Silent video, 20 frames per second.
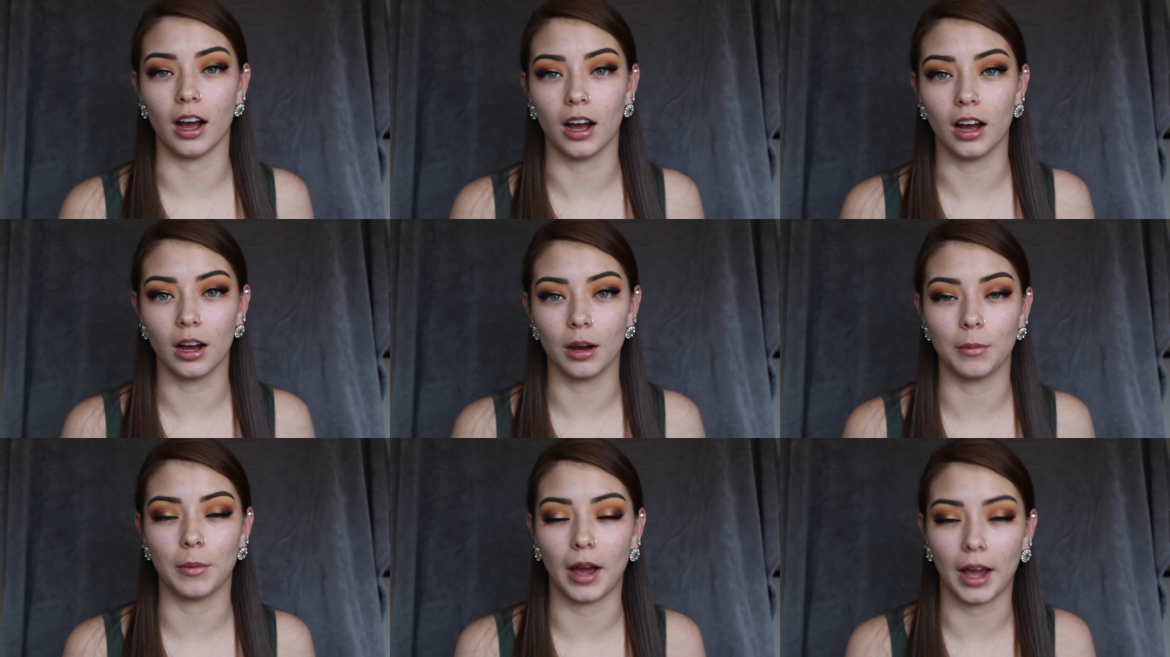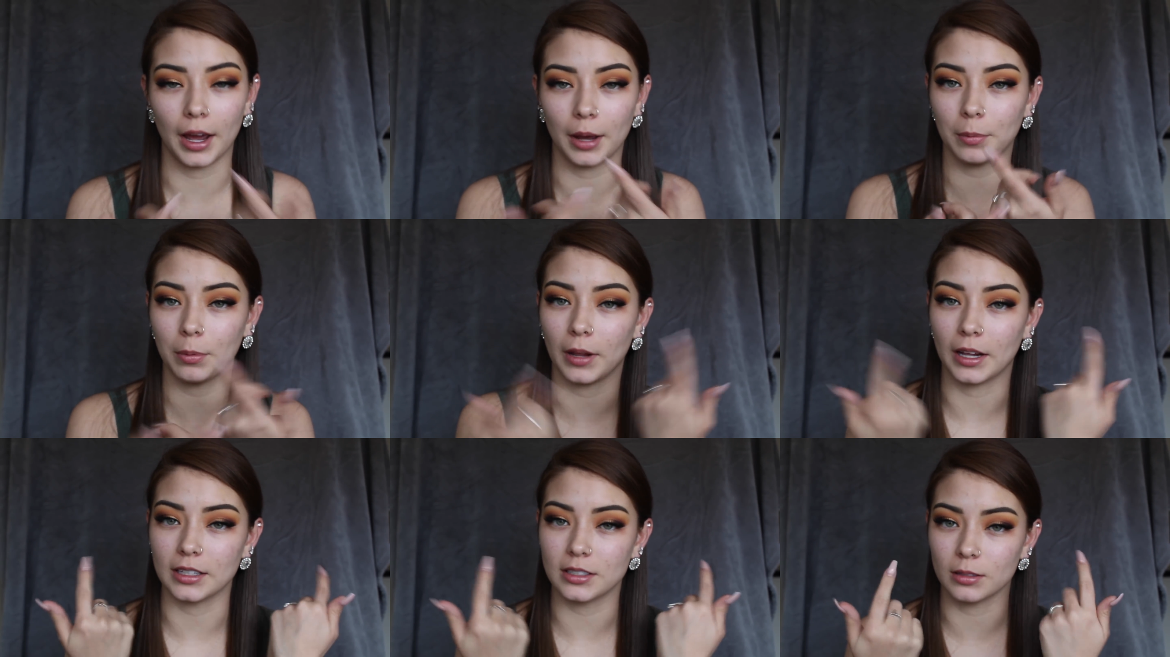I
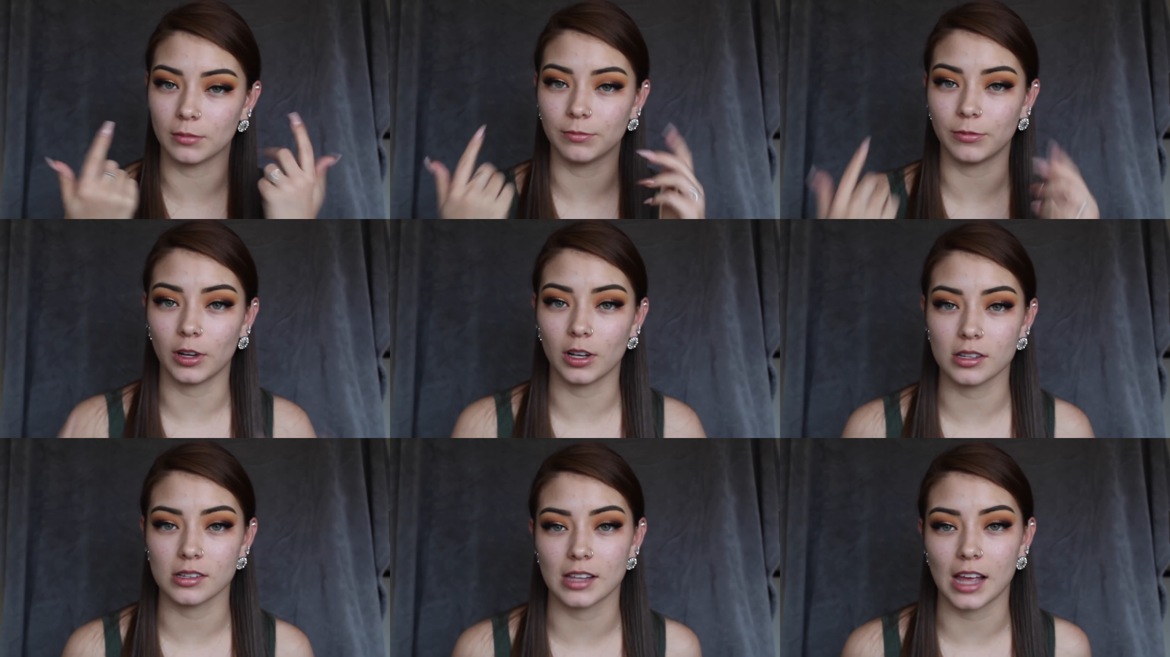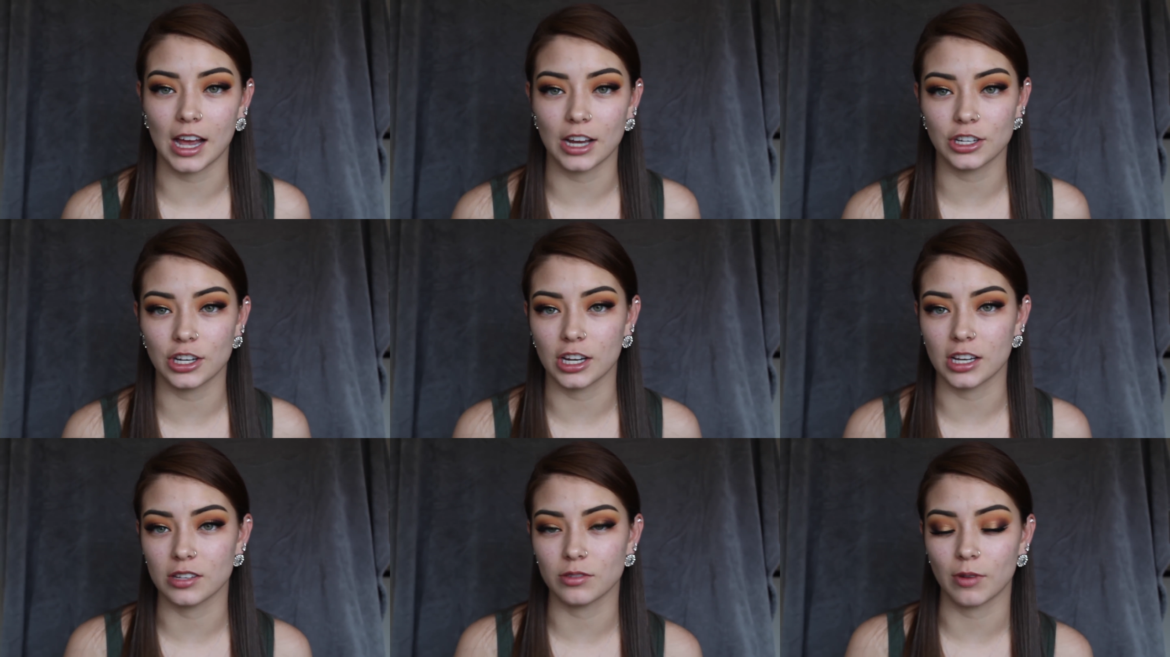applied some false
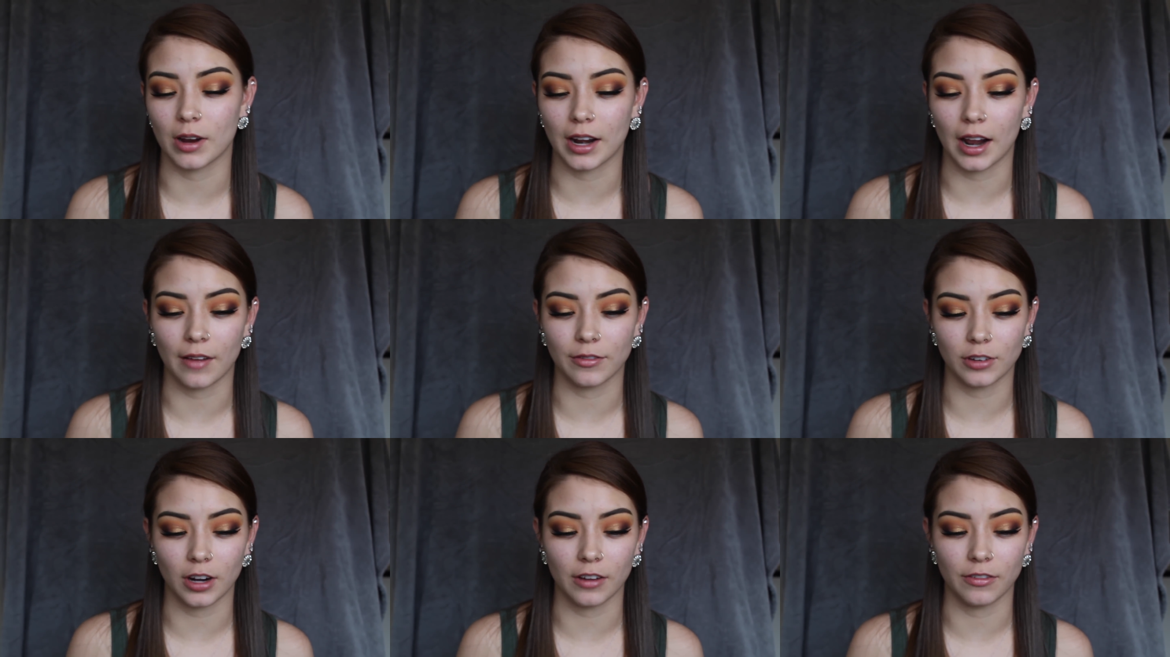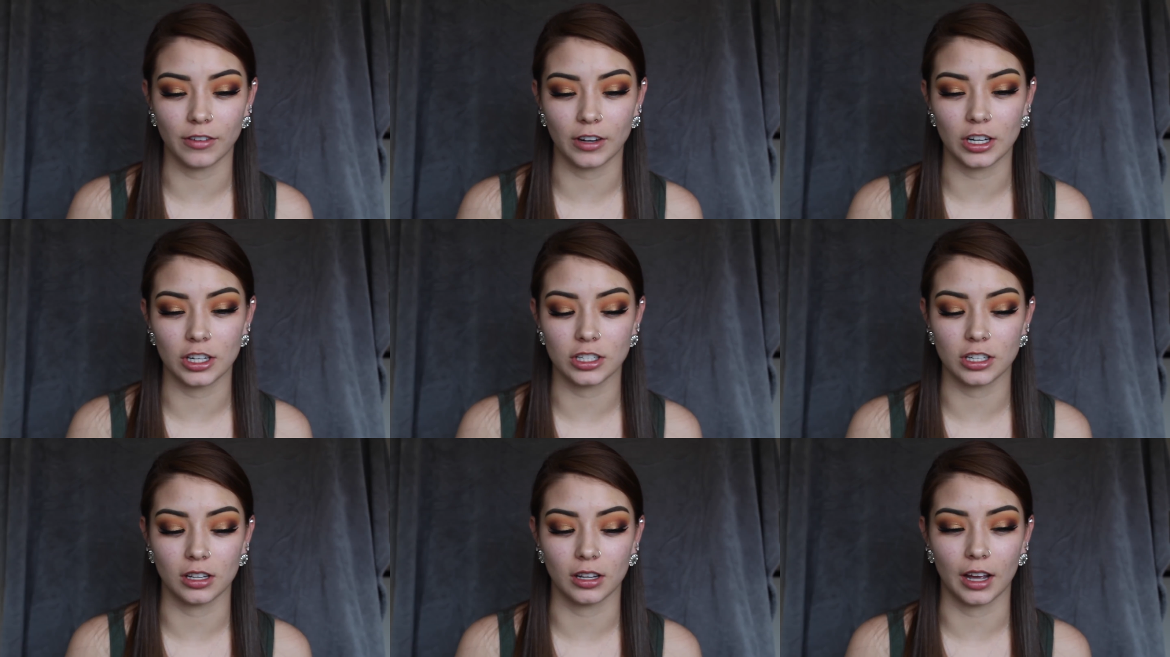lashes right after I
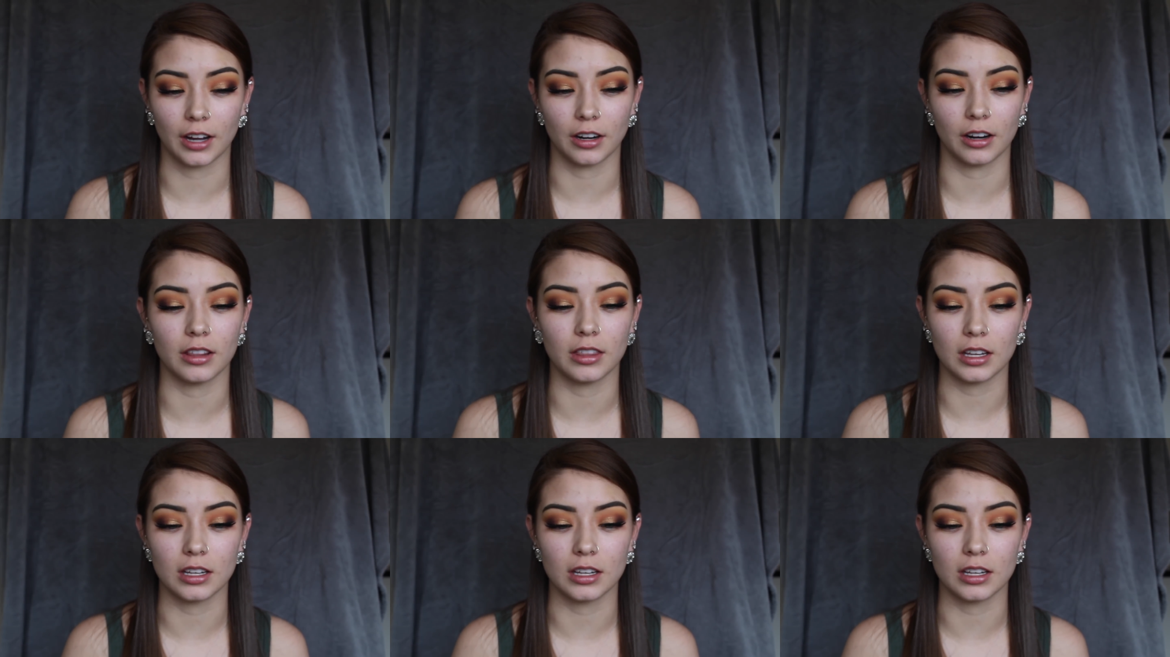finished the liner.